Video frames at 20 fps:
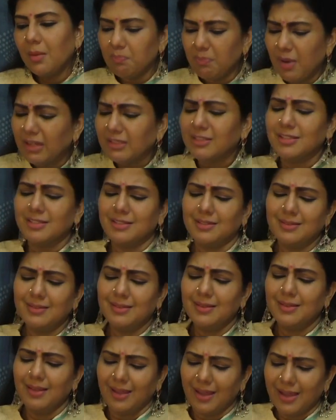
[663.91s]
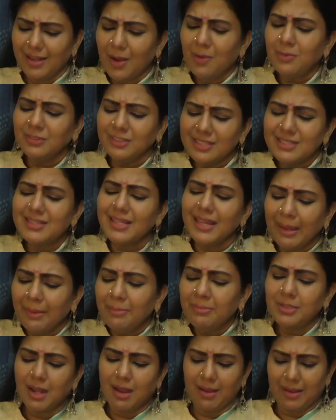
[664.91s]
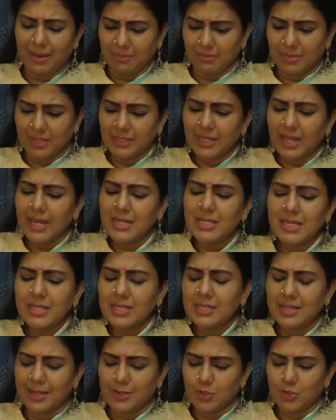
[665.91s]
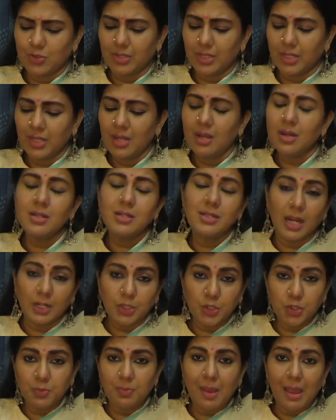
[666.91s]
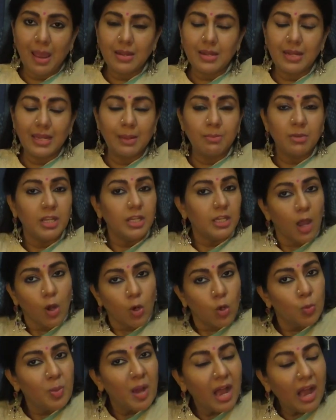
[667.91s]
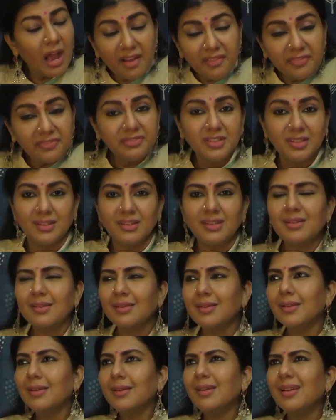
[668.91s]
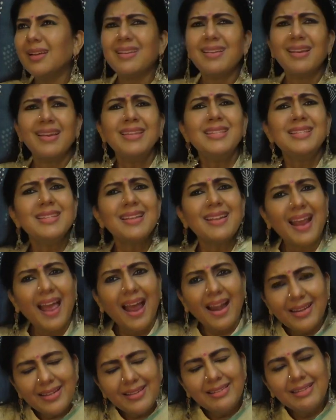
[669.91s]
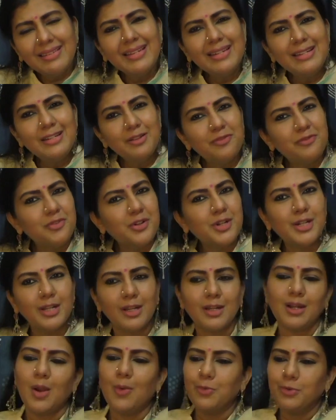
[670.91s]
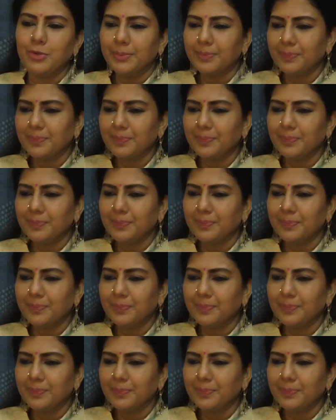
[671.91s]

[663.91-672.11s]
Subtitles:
But around the same time in the 18th century, a Dutchman named Jacob Hafner writes a radically different account.